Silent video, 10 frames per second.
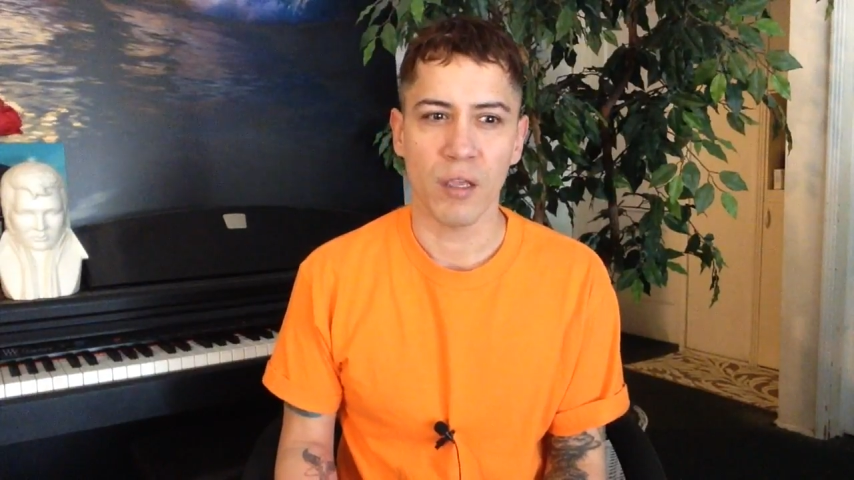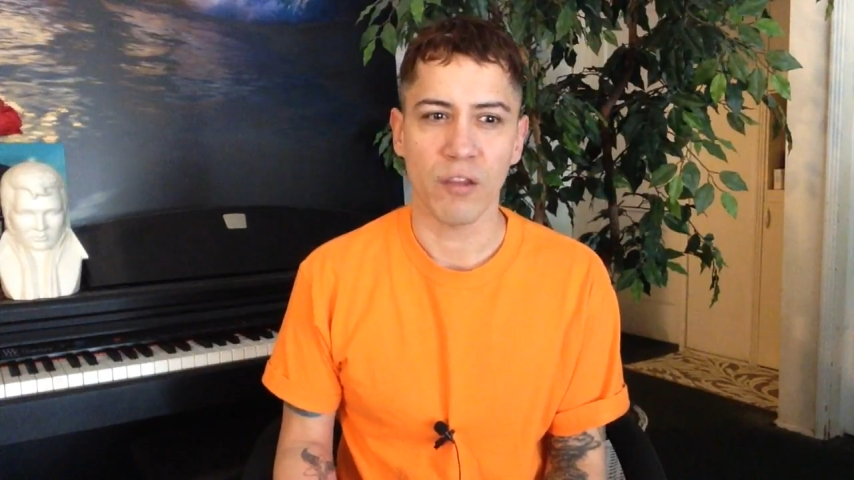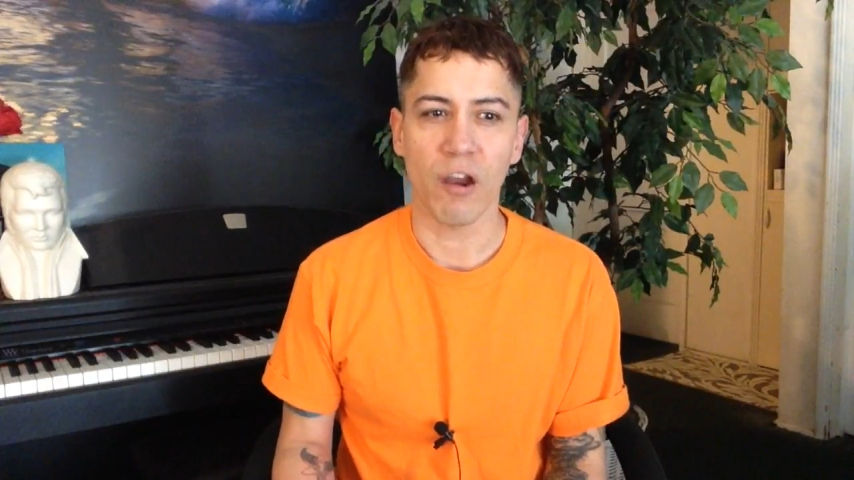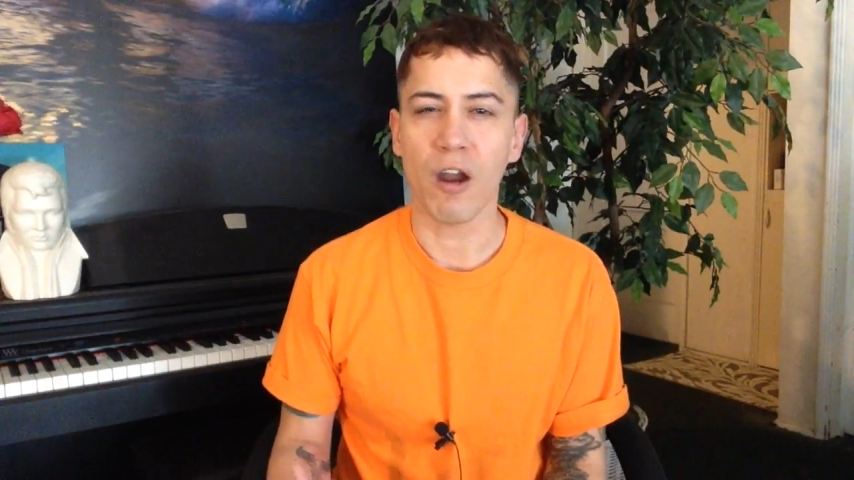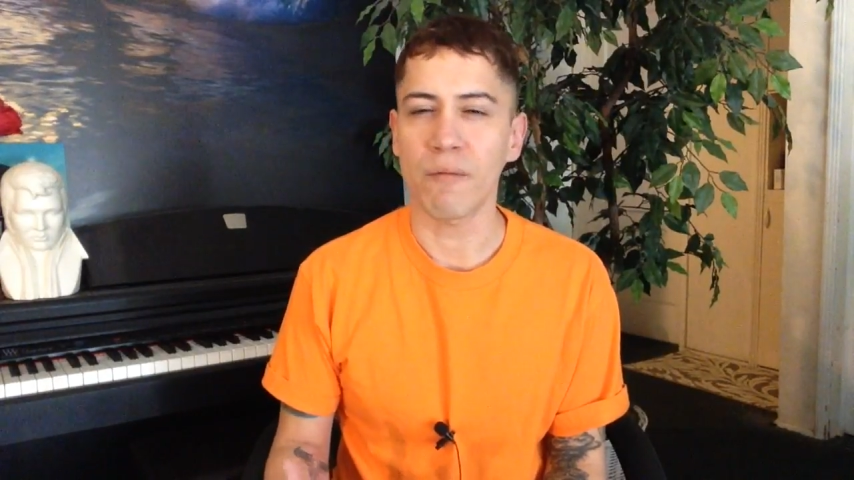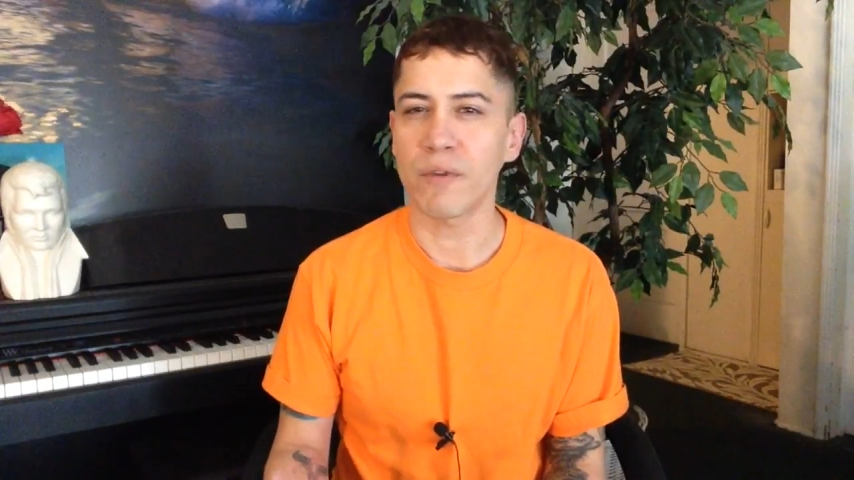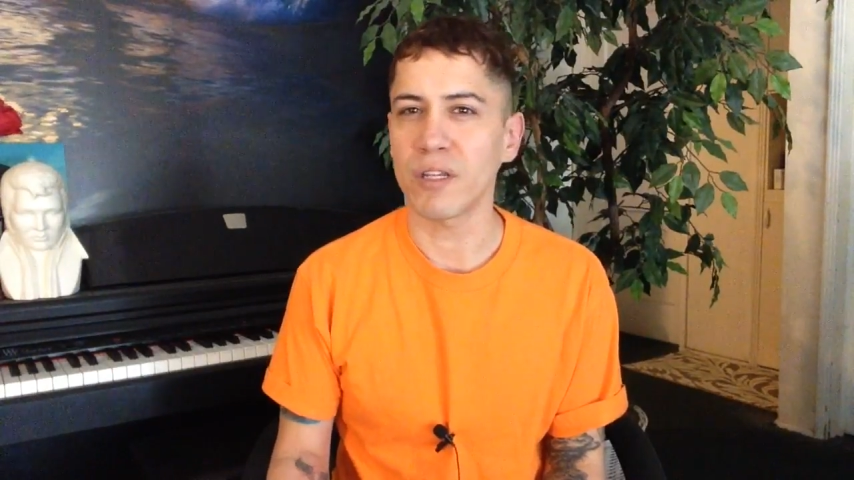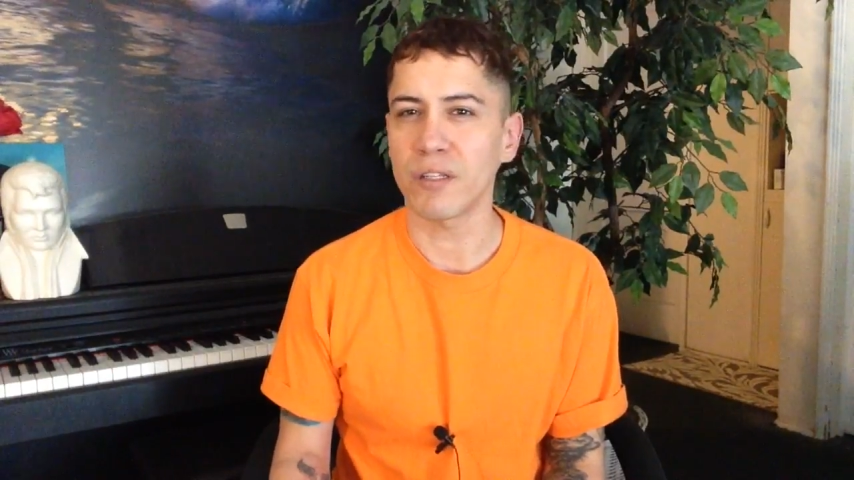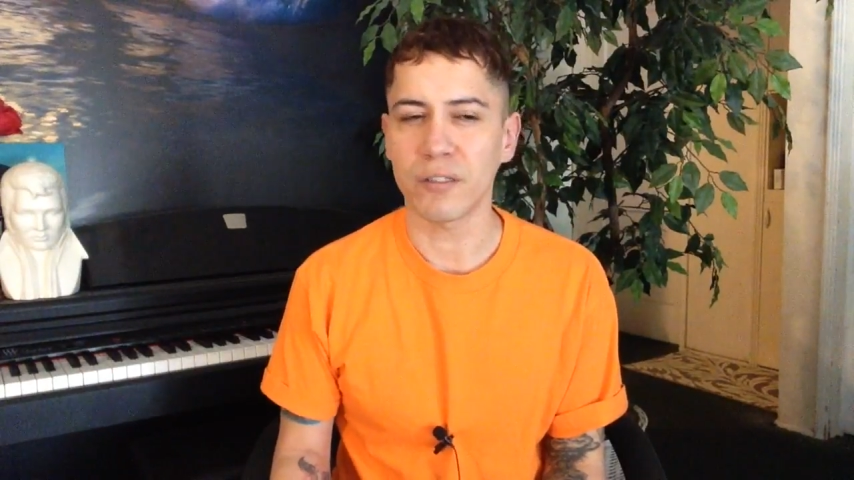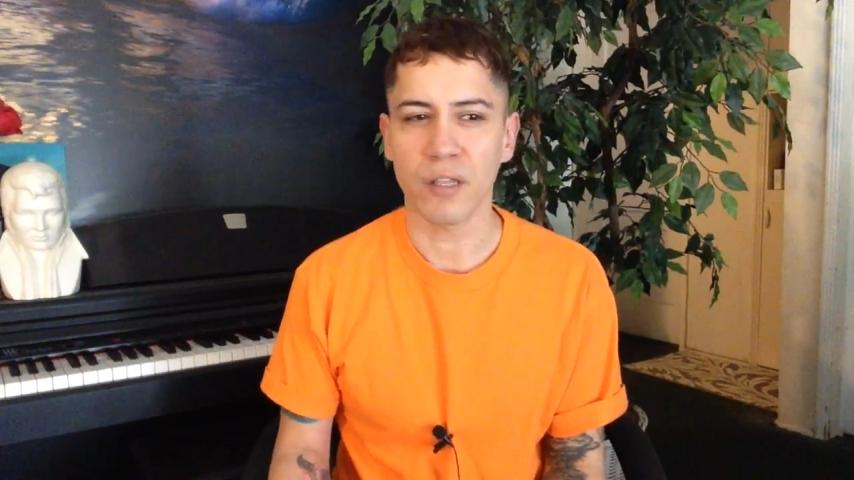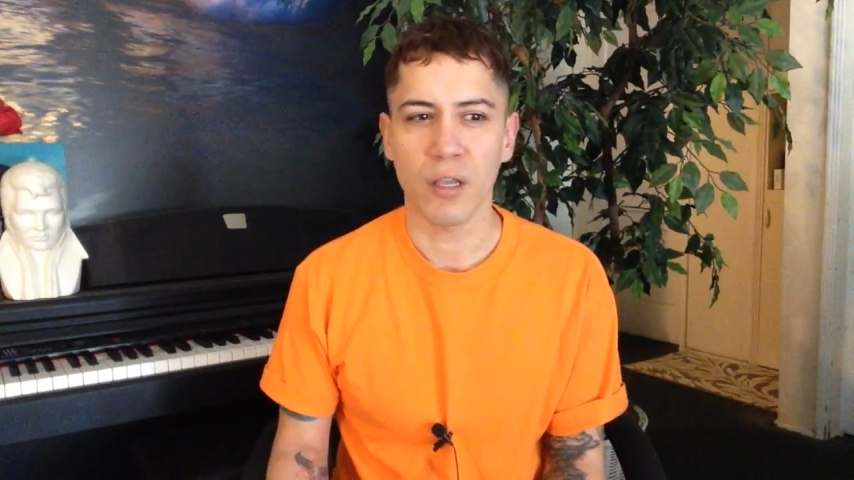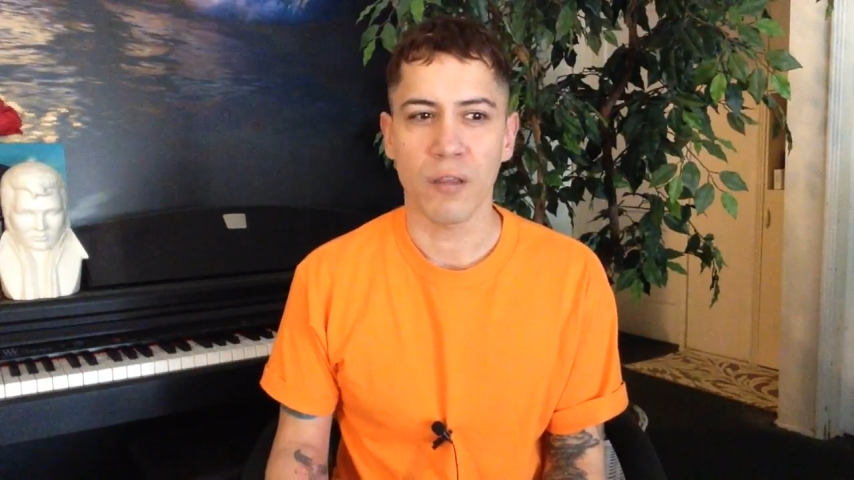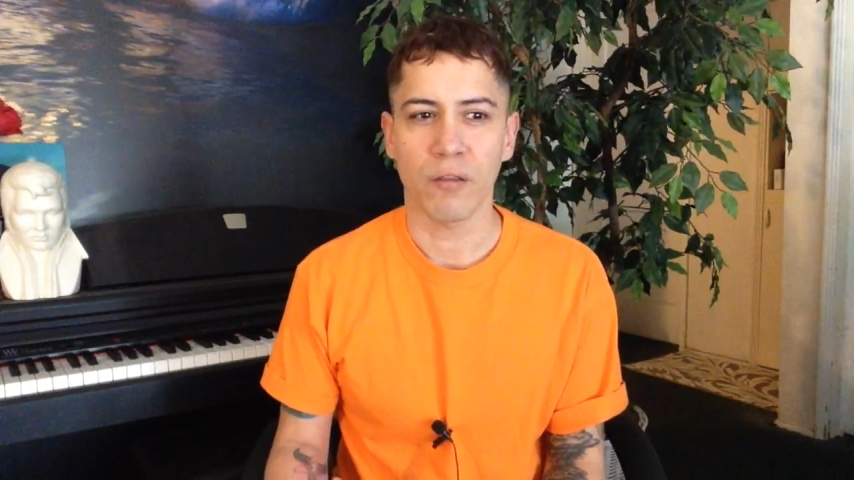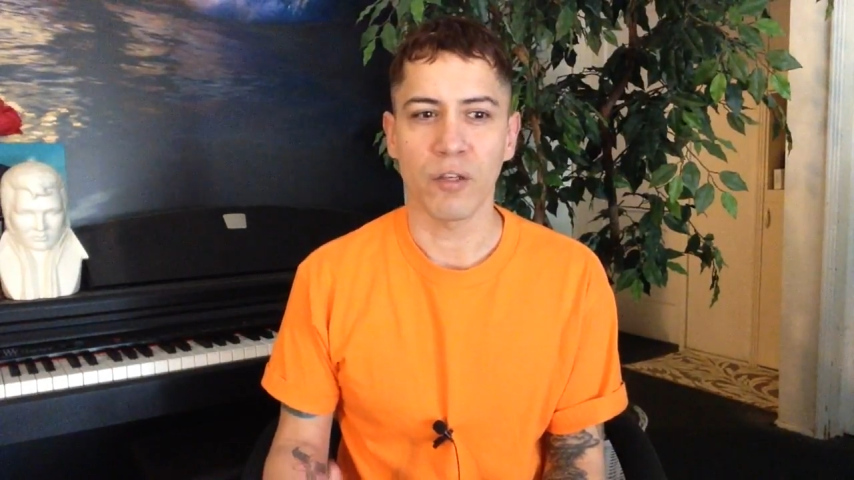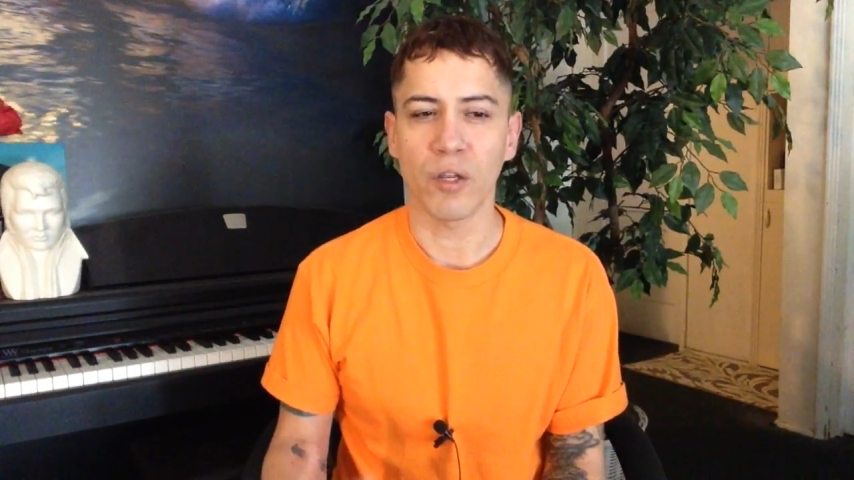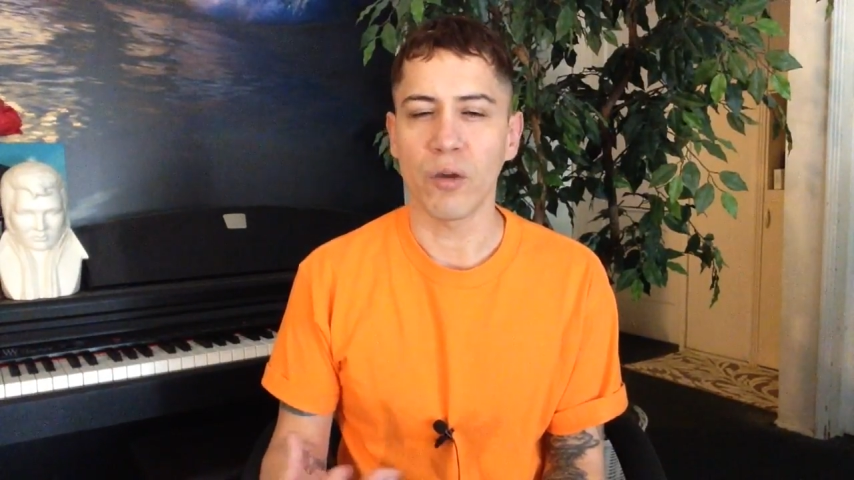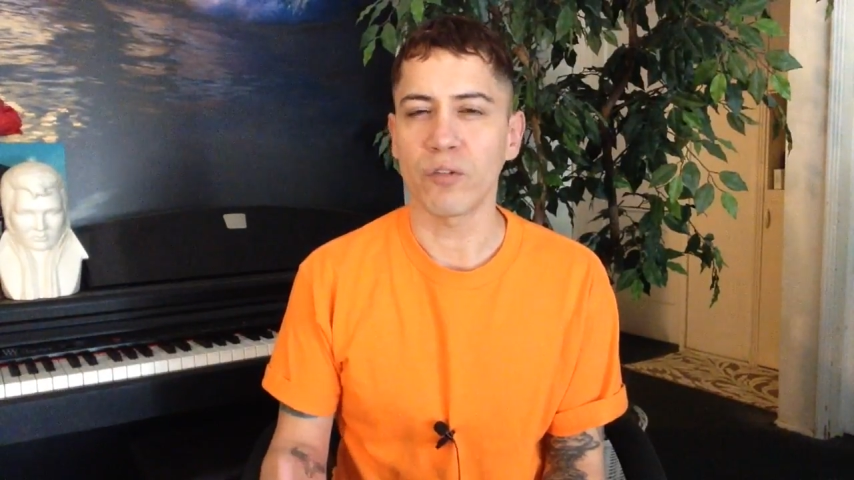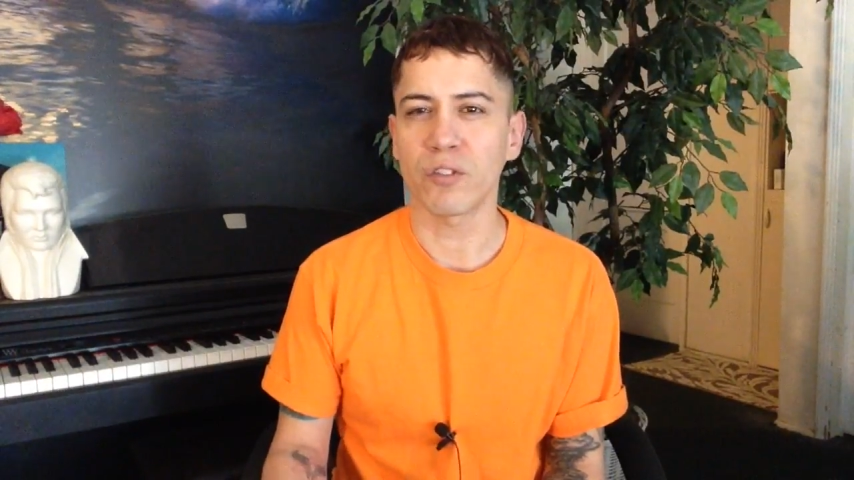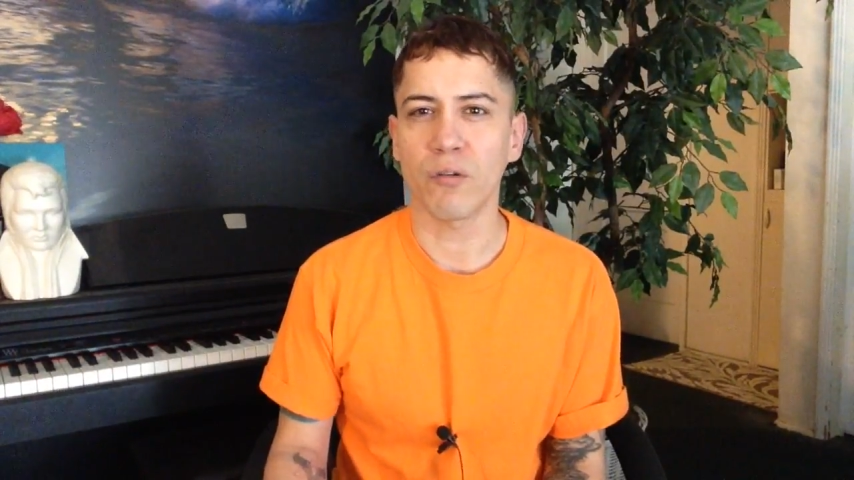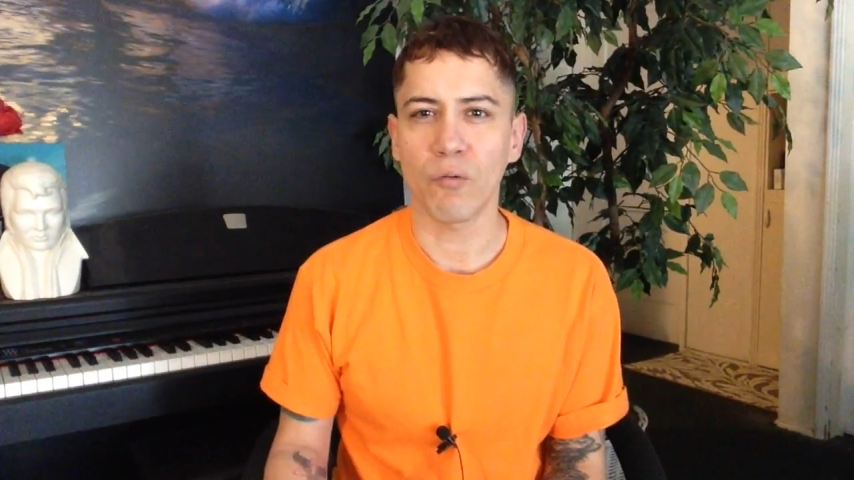the harmonies, the notes,